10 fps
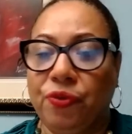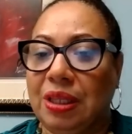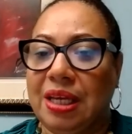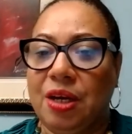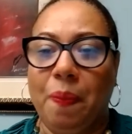for a
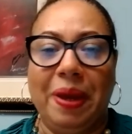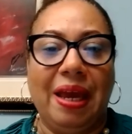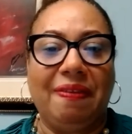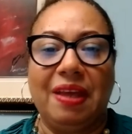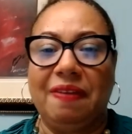little
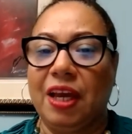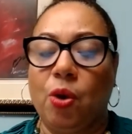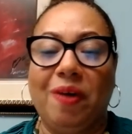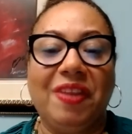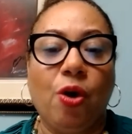bit, then they
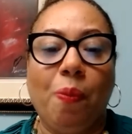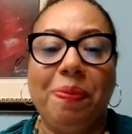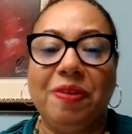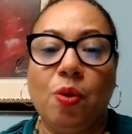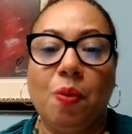go and they
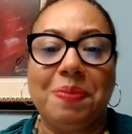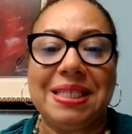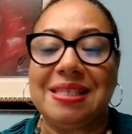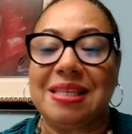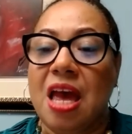open their own
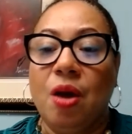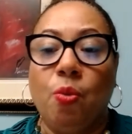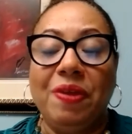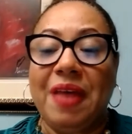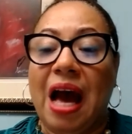business
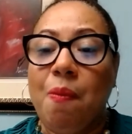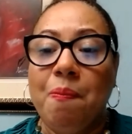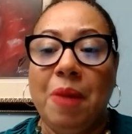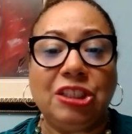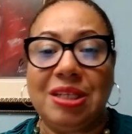without
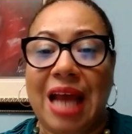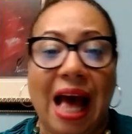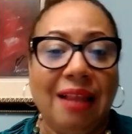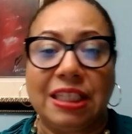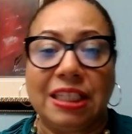much
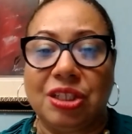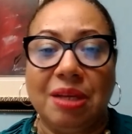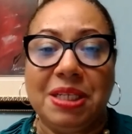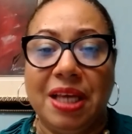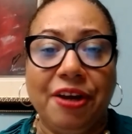knowledge, let
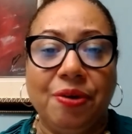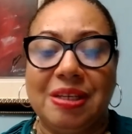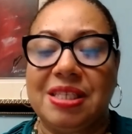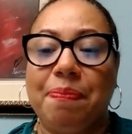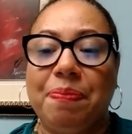me tell you, except